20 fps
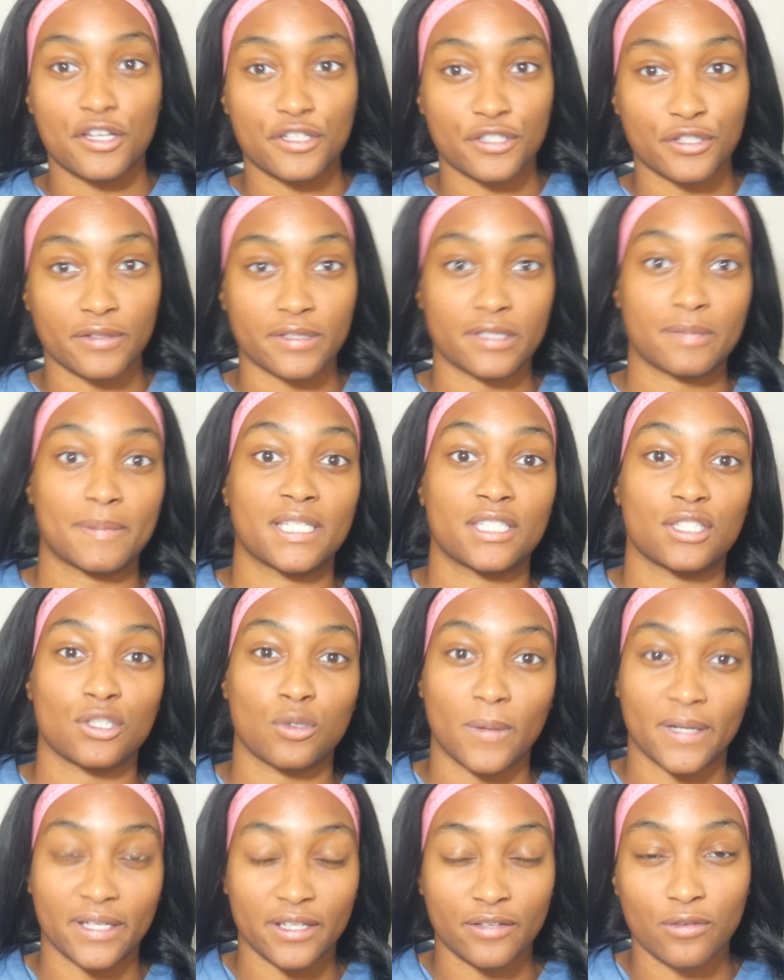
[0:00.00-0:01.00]
So it's been
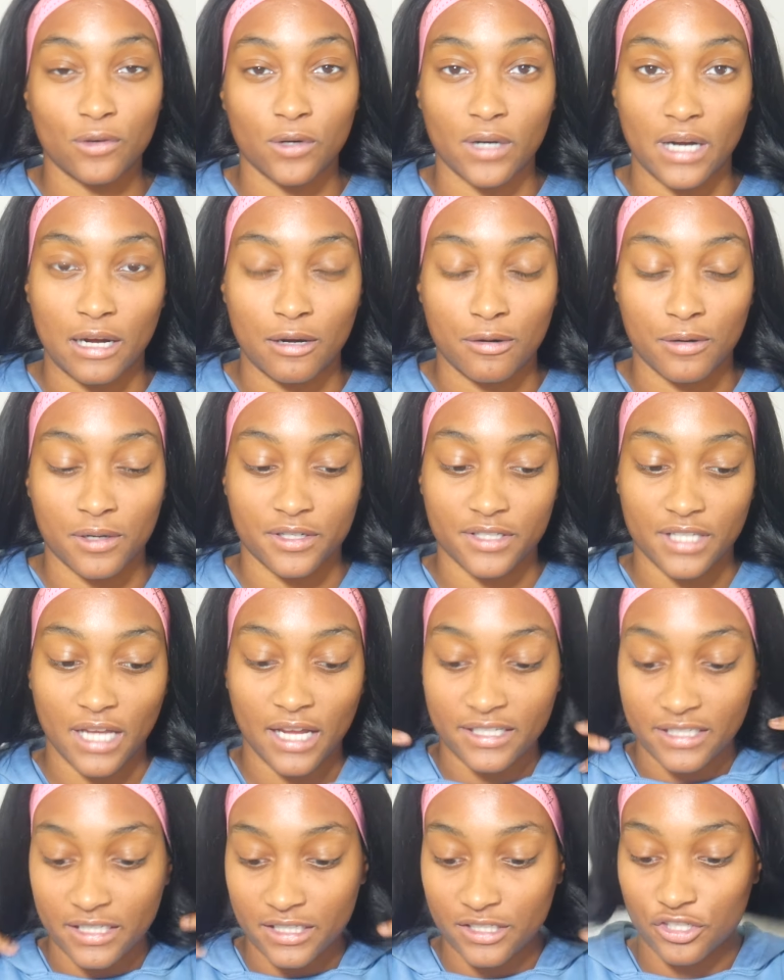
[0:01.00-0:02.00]
24 hours.
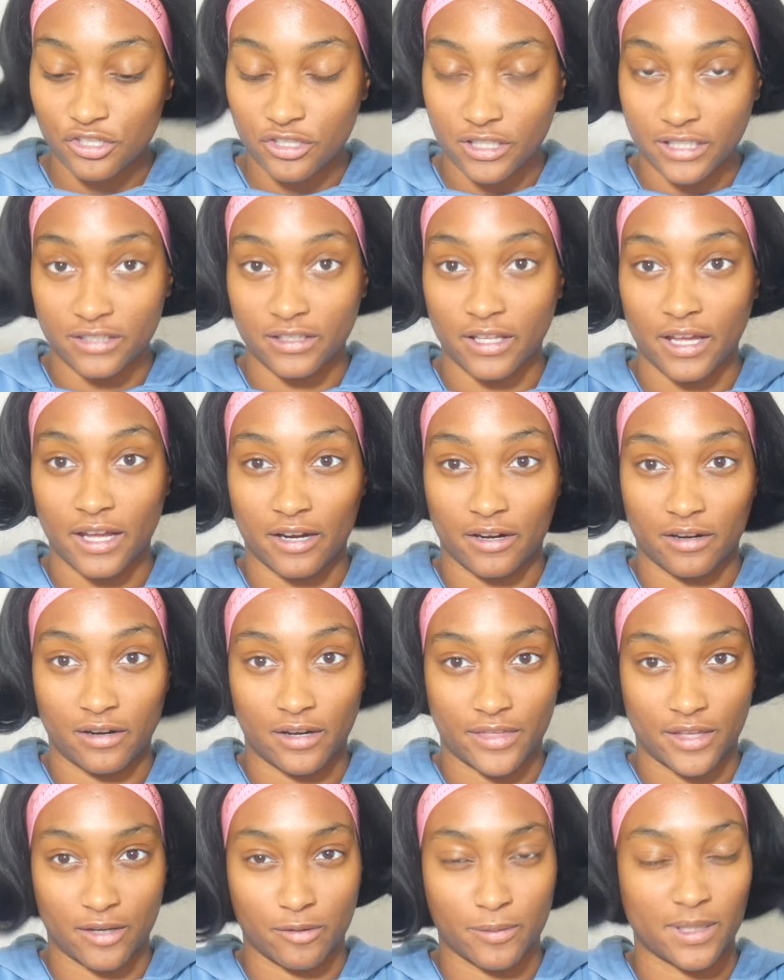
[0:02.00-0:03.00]
I did straighten the hair. I
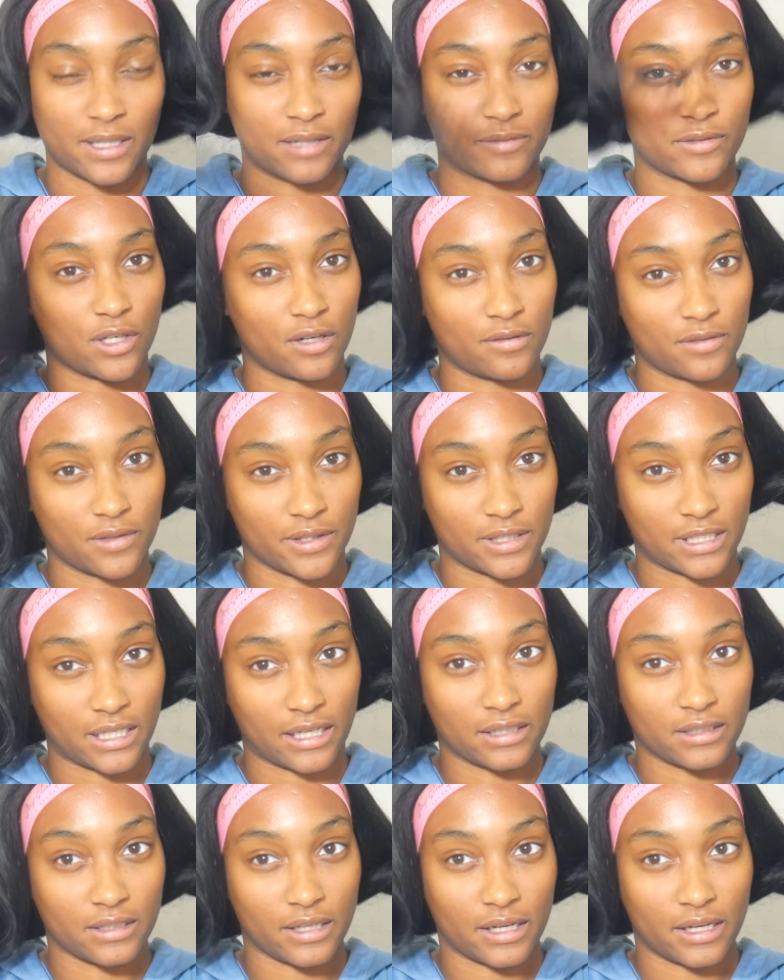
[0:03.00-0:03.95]
think we left off on that.